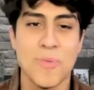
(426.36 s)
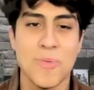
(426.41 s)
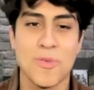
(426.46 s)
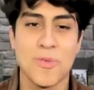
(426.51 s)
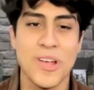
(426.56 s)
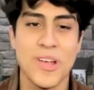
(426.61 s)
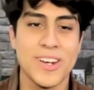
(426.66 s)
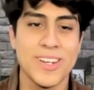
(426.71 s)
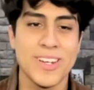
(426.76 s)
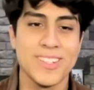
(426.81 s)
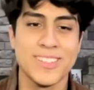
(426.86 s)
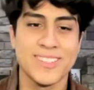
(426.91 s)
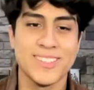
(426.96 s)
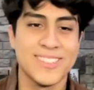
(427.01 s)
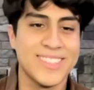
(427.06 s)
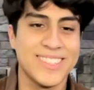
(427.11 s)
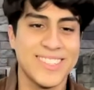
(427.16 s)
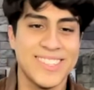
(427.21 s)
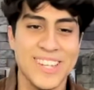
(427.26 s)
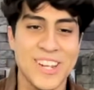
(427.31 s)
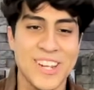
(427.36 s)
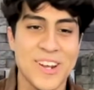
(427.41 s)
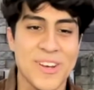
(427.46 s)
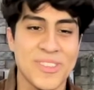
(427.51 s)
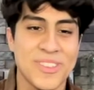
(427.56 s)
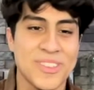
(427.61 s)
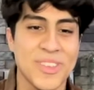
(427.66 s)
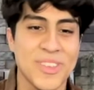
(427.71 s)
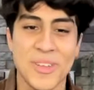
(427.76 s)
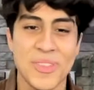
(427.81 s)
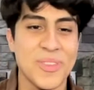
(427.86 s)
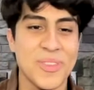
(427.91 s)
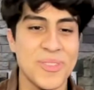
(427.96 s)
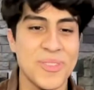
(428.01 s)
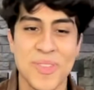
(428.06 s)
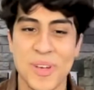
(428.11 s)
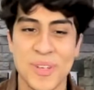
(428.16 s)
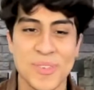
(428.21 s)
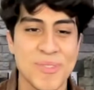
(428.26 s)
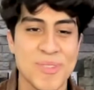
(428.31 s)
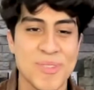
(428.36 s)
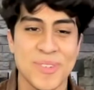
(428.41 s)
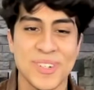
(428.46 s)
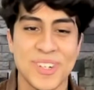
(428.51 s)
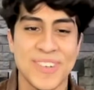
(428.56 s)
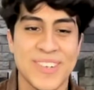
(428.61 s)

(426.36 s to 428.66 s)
Miranda, you know, those people.